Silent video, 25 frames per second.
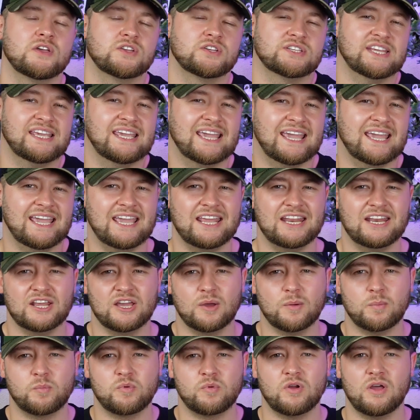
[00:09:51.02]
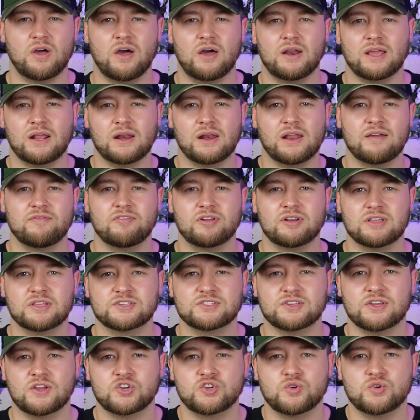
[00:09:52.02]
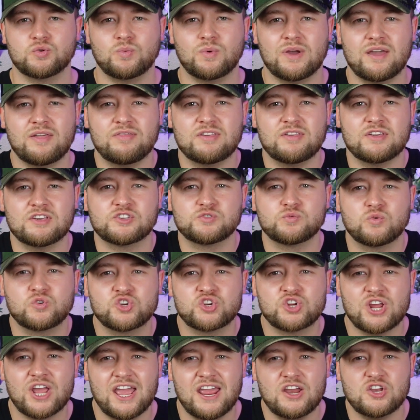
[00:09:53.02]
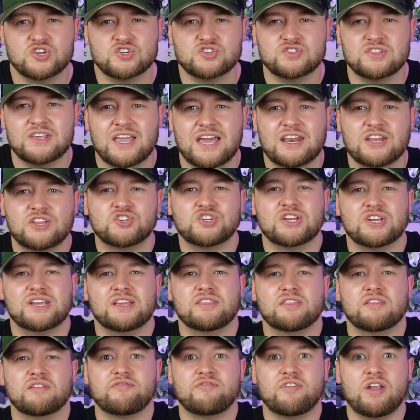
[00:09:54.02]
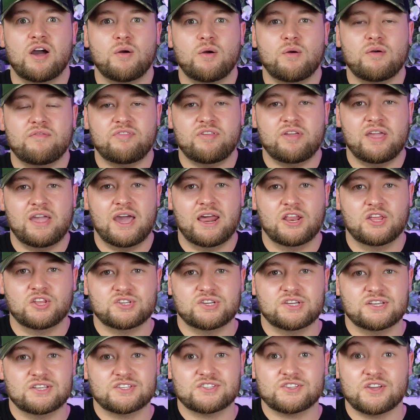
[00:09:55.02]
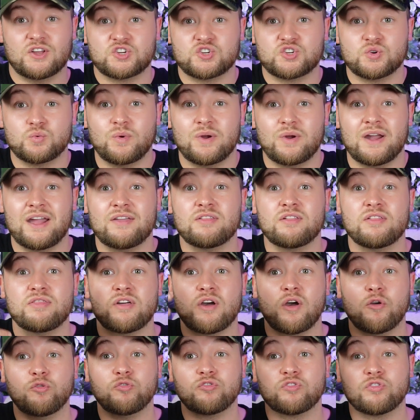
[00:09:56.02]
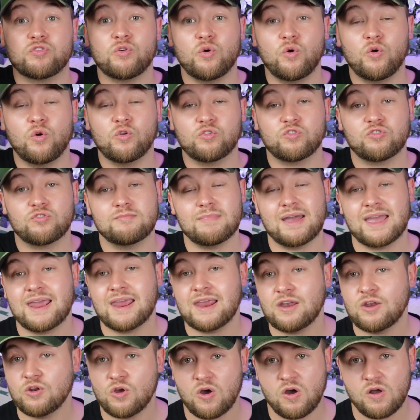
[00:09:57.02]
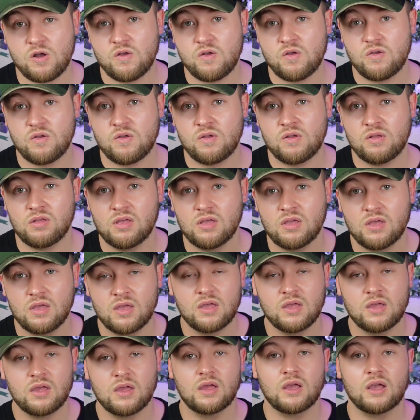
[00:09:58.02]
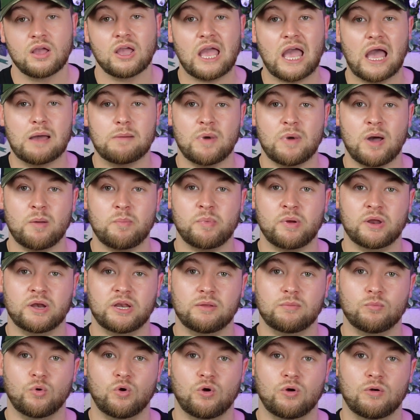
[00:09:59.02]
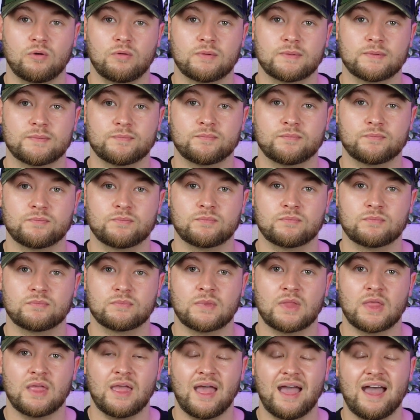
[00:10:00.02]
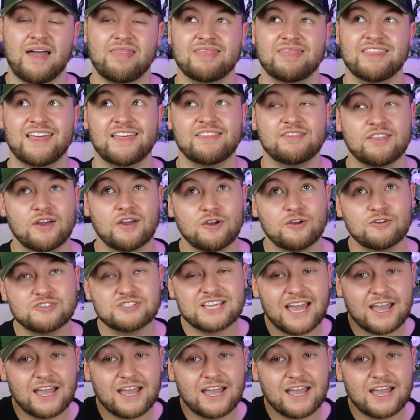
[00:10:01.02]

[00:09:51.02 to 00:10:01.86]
to get in at a pranic level in such a way, this will change the energy and the flow of the energy in such a way that those thoughts may not come up anymore. And then those